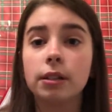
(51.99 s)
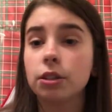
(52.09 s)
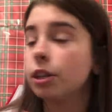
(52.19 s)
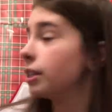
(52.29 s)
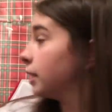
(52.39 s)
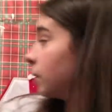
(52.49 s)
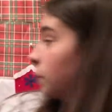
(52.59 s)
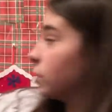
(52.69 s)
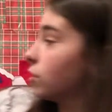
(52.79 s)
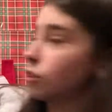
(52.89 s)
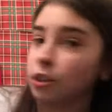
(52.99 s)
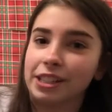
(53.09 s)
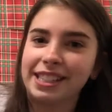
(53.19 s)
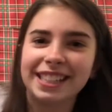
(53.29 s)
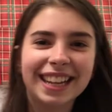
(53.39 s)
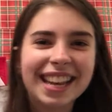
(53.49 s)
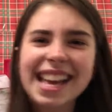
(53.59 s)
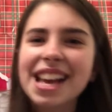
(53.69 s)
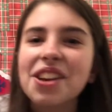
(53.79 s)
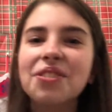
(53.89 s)

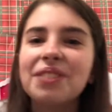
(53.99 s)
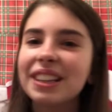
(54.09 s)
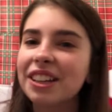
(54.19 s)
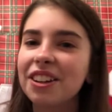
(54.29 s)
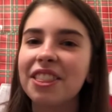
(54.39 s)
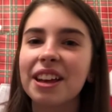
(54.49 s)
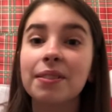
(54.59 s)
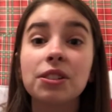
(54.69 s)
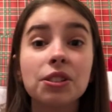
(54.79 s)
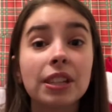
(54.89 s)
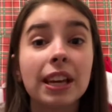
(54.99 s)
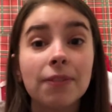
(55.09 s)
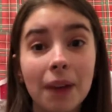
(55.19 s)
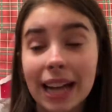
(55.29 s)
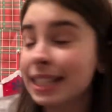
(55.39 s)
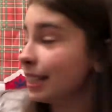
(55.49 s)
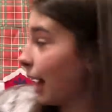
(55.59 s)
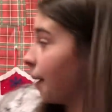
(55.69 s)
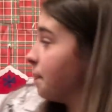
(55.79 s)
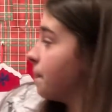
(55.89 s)
little thing we do to give back today.